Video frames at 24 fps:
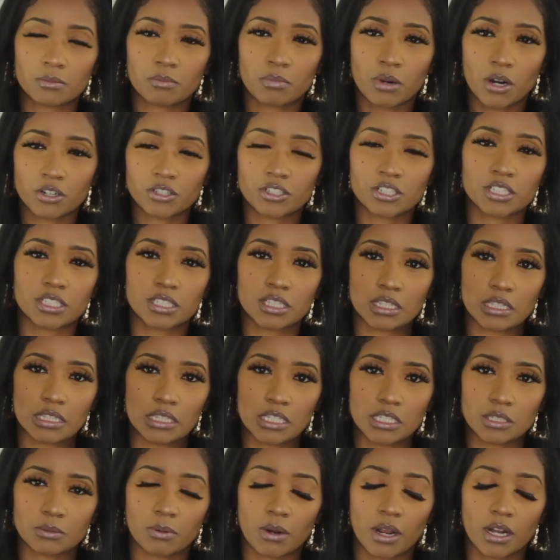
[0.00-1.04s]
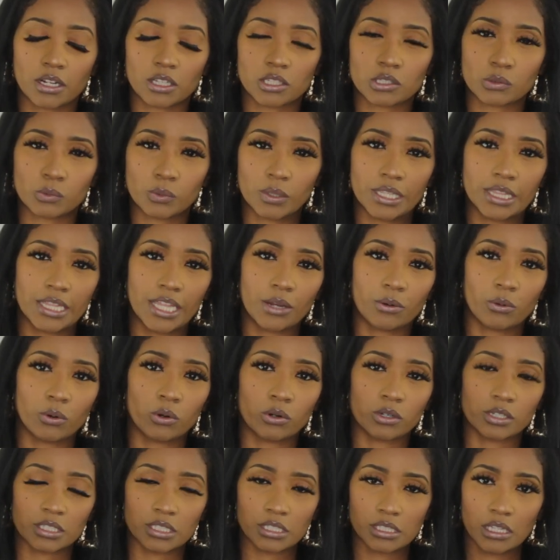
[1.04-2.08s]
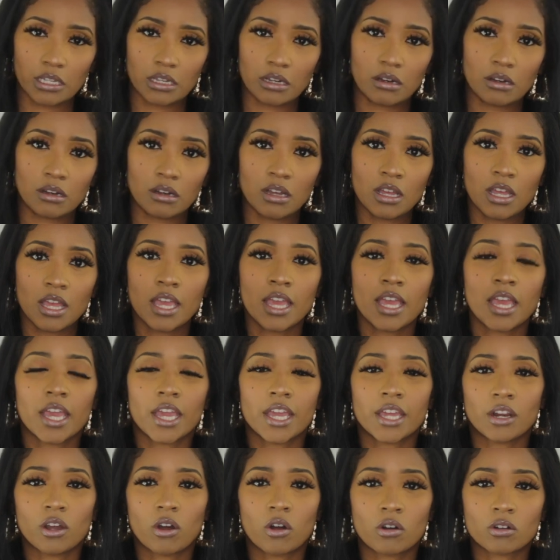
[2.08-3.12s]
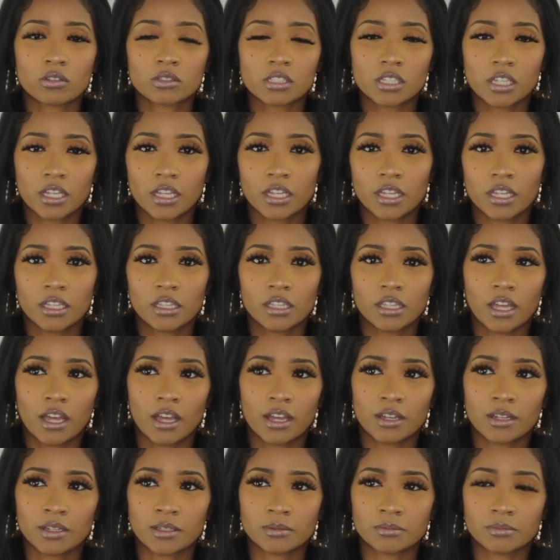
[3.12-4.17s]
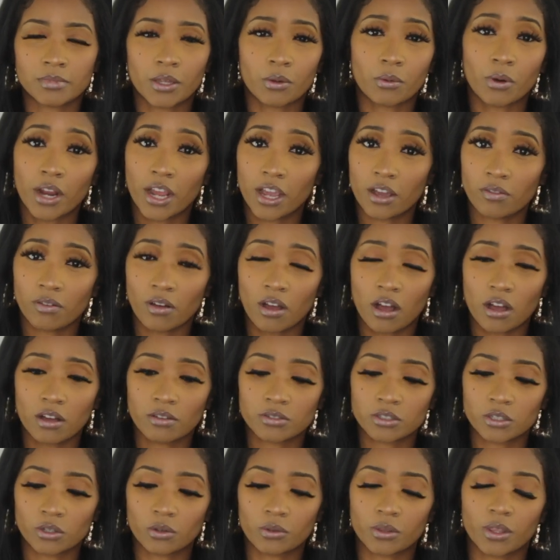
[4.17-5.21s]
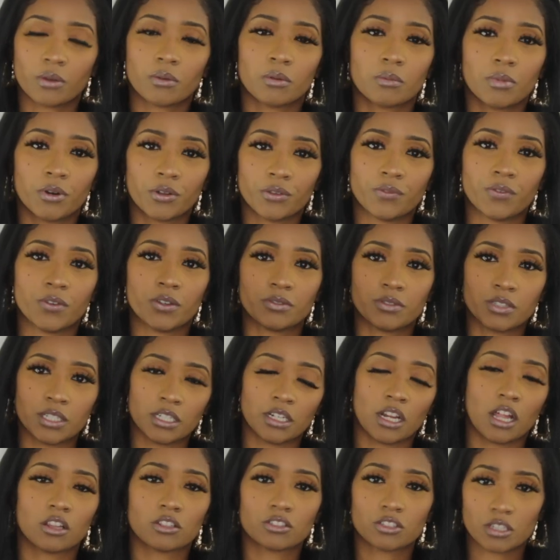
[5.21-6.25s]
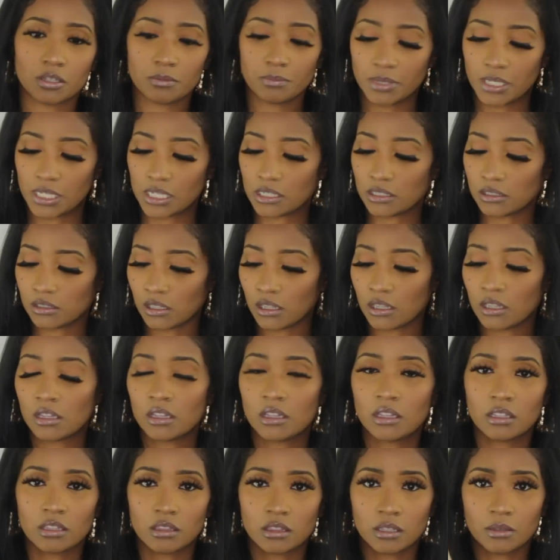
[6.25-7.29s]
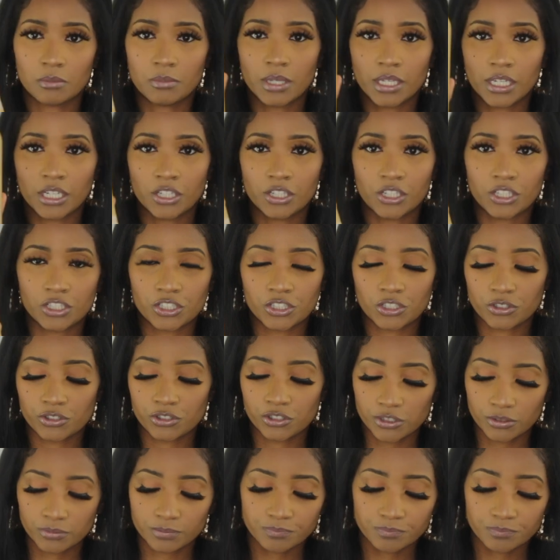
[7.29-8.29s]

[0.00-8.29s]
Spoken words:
purchased these products when they were on sale at Ulta. They were half off, so they were both $15 a piece, the big conditioners.